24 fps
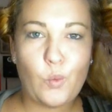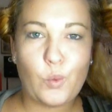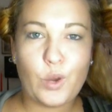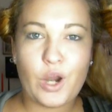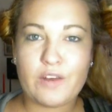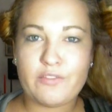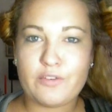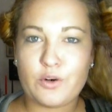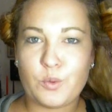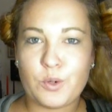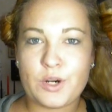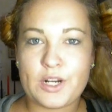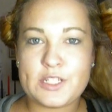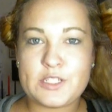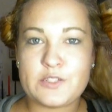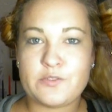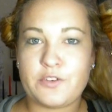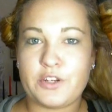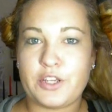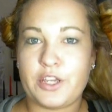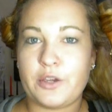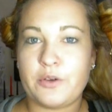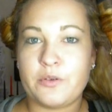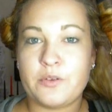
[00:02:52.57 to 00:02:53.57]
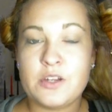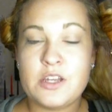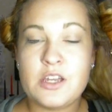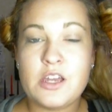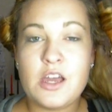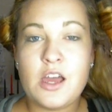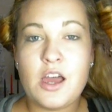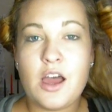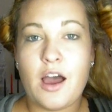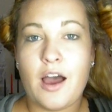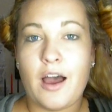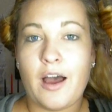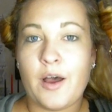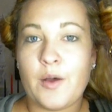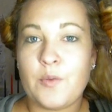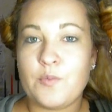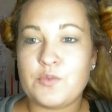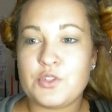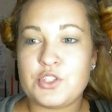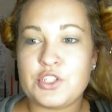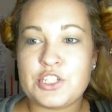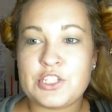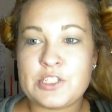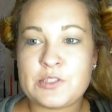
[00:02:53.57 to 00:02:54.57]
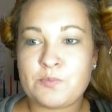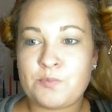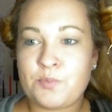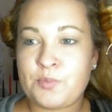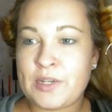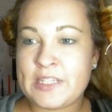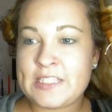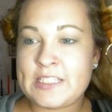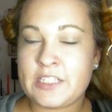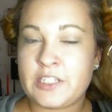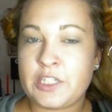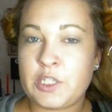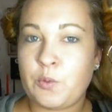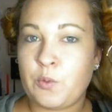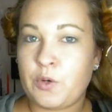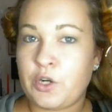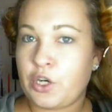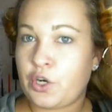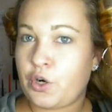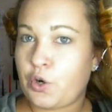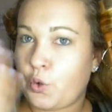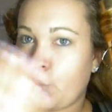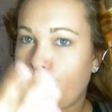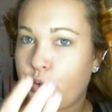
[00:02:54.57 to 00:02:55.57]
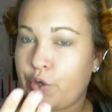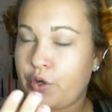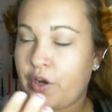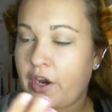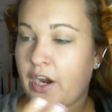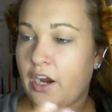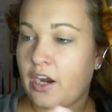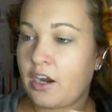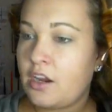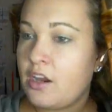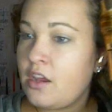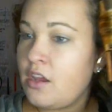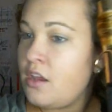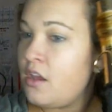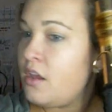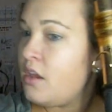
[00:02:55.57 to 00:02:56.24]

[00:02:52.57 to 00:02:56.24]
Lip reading: Whatever works for you. Just basically want to curl your hair.